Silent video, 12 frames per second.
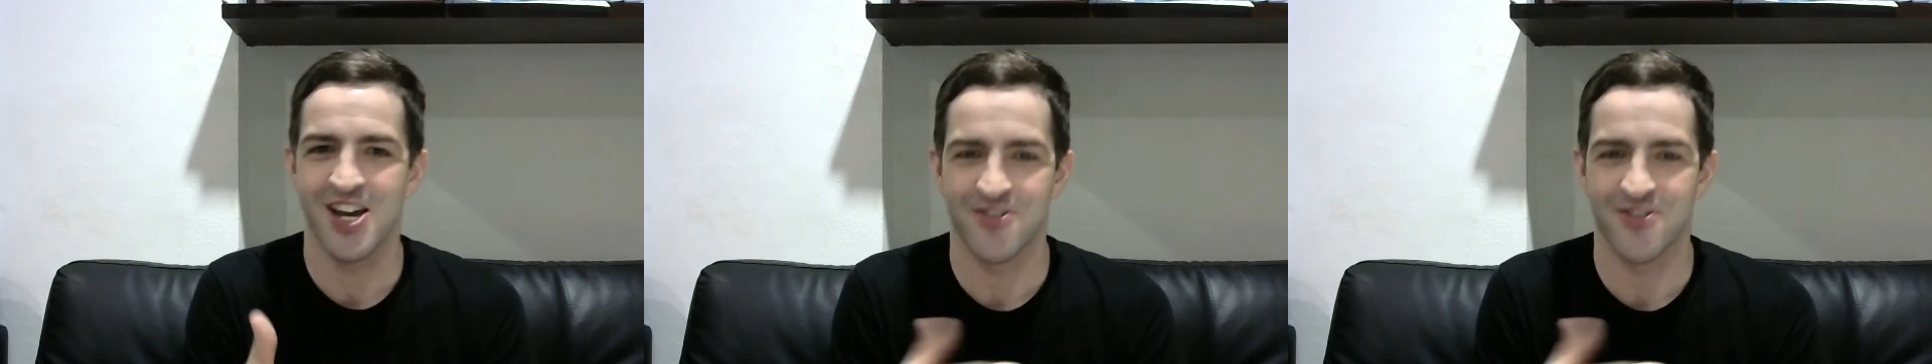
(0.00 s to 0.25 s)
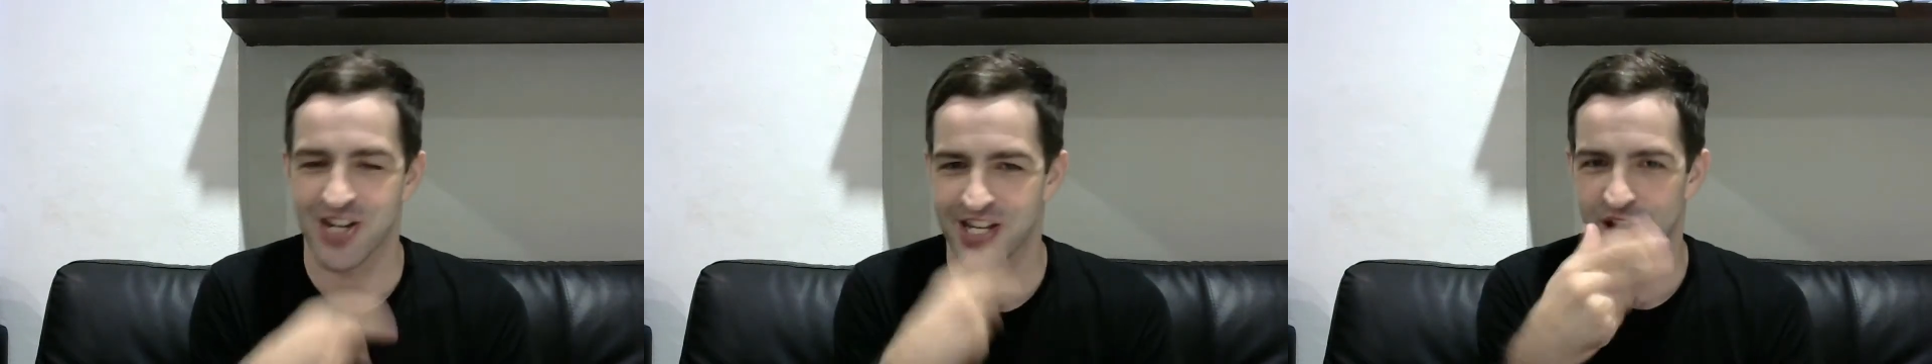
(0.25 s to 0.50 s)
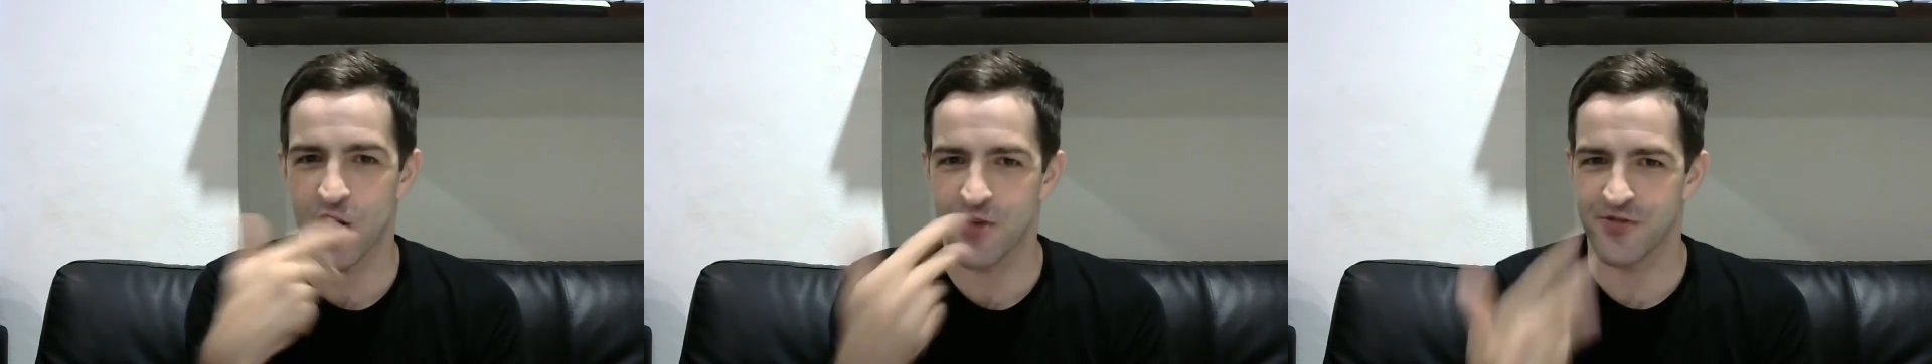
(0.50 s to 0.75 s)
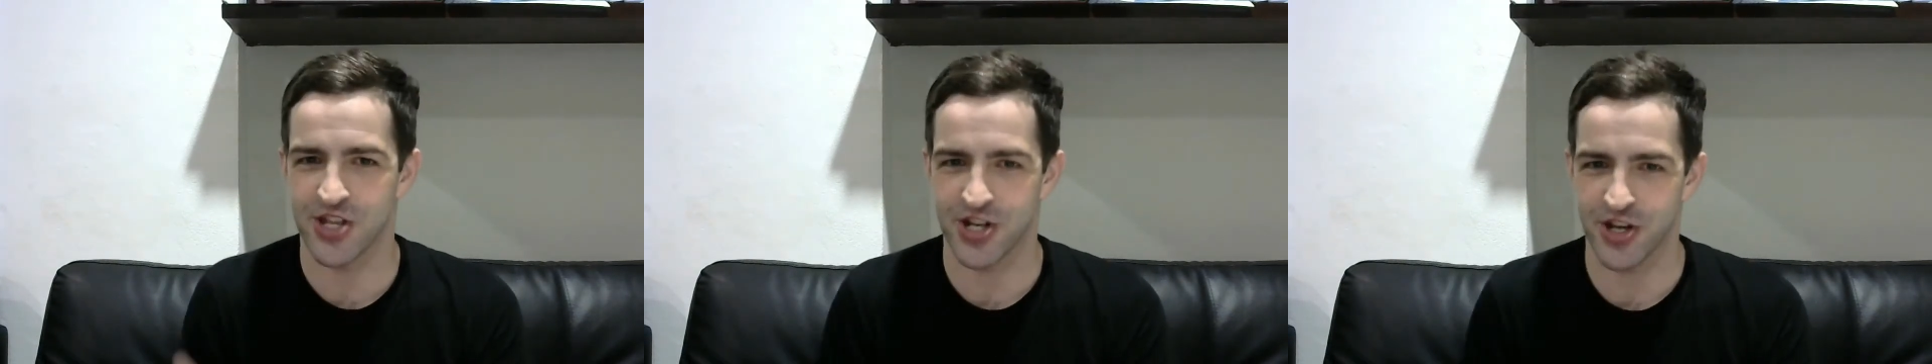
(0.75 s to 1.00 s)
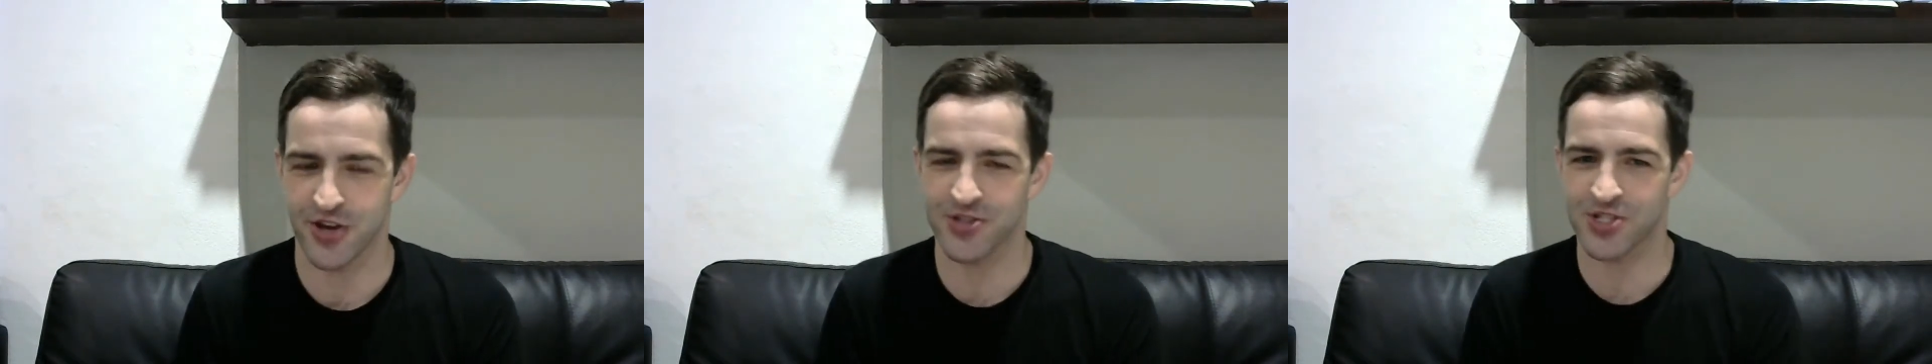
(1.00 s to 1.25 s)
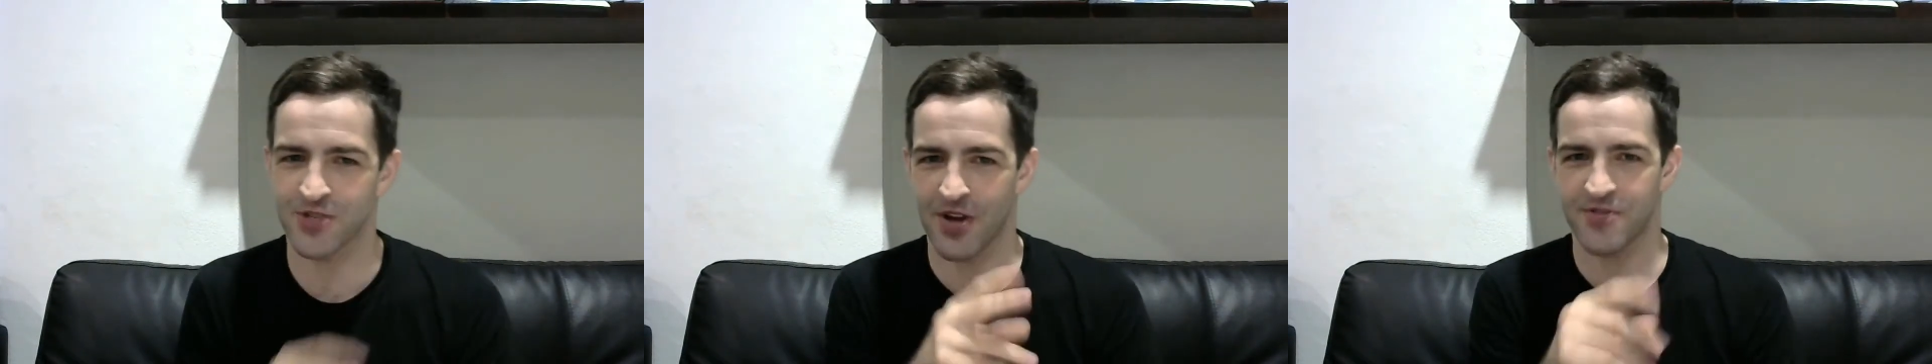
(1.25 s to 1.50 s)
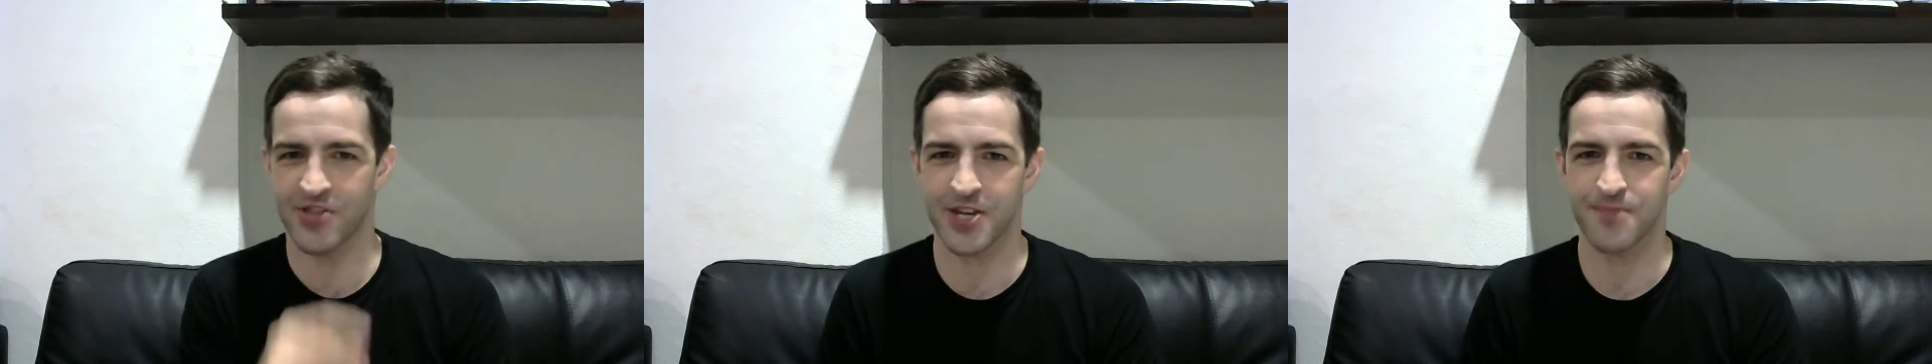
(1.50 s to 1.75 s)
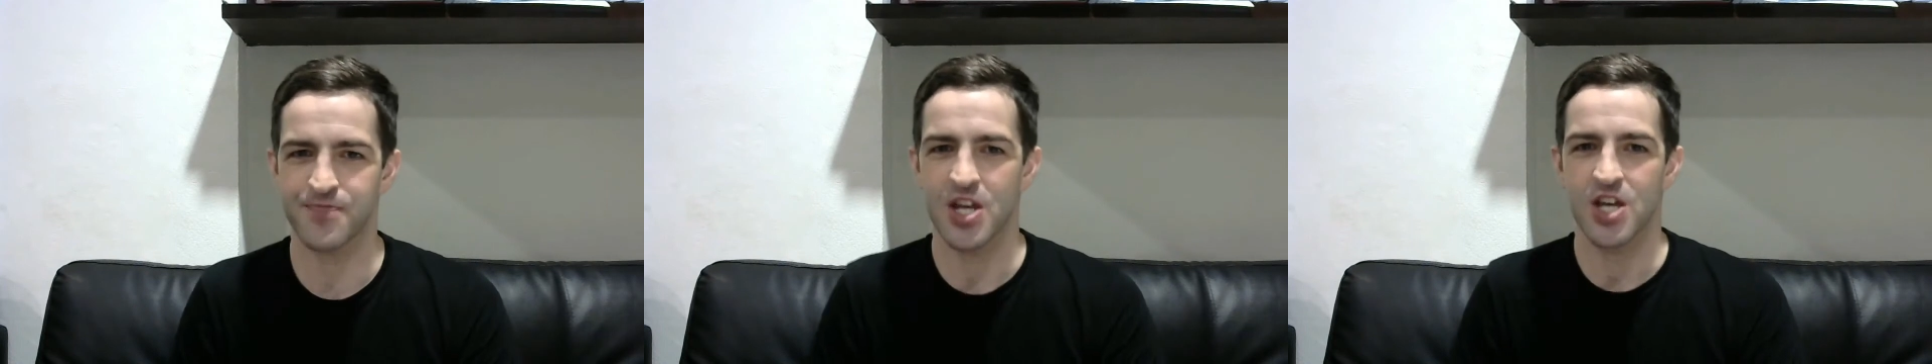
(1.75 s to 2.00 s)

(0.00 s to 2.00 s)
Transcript: really go over the notes of everything.